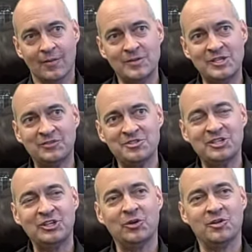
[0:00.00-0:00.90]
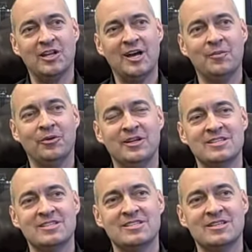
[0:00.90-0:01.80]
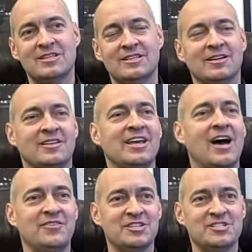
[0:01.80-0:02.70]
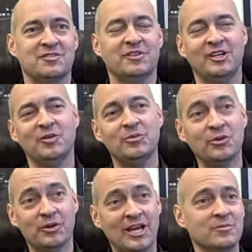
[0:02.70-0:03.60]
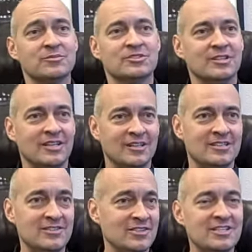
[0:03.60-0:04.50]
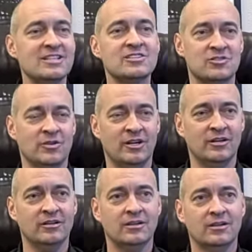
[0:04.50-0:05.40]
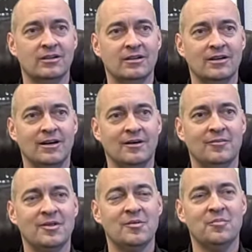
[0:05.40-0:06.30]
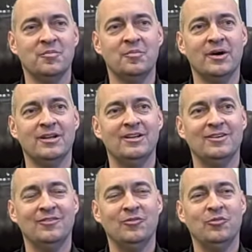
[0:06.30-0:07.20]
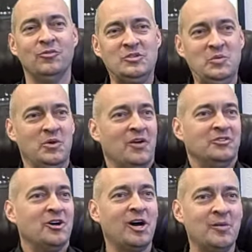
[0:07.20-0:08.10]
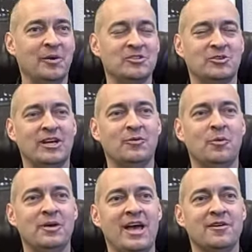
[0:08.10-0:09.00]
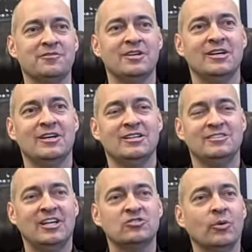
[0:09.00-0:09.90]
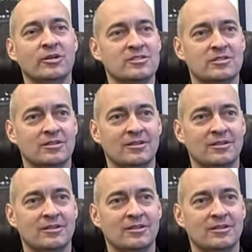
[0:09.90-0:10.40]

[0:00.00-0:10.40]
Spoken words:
It's interesting to go to the library and see the obvious stuff like computer games and DVDs are there, but something we often talk about is we have tech toys.